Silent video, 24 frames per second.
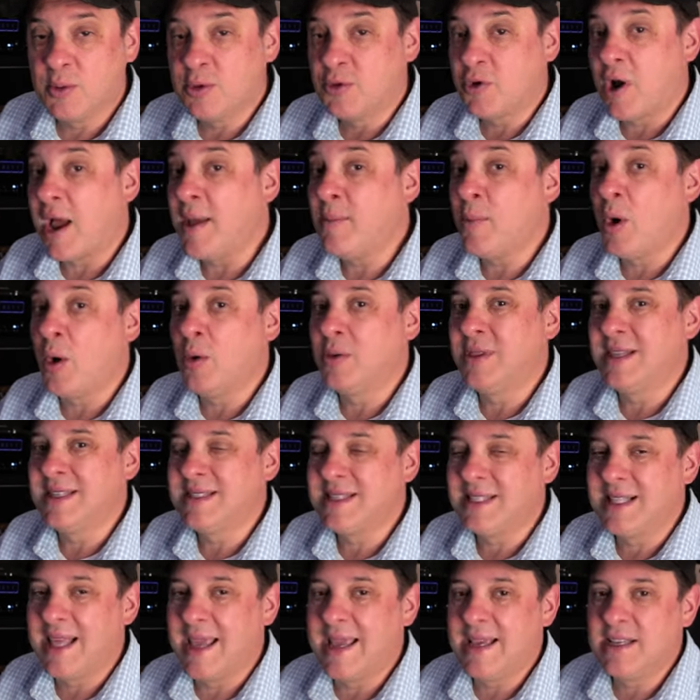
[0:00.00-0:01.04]
in dry mode, the
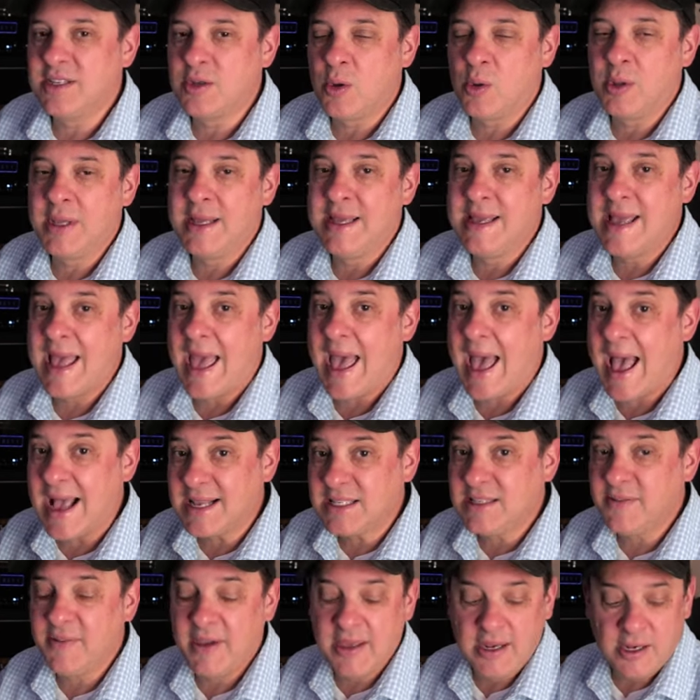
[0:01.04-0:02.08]
delay is only
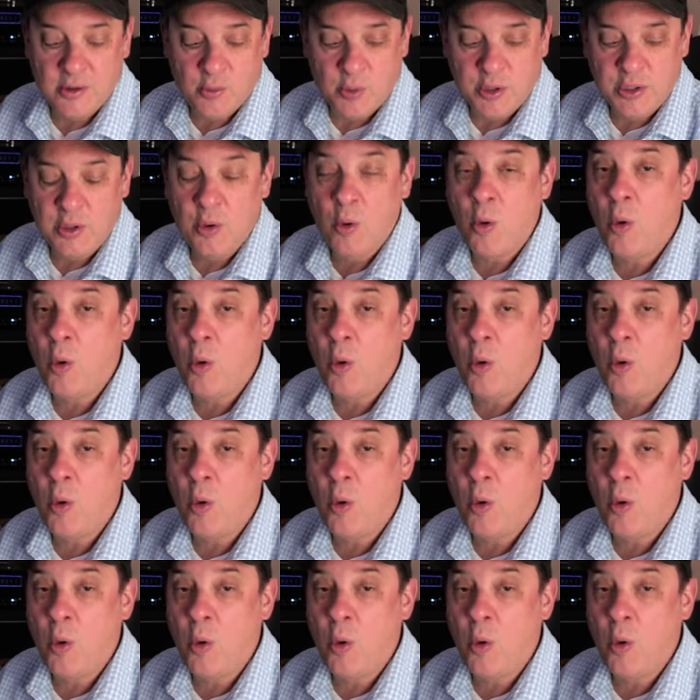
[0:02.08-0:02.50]
activated when you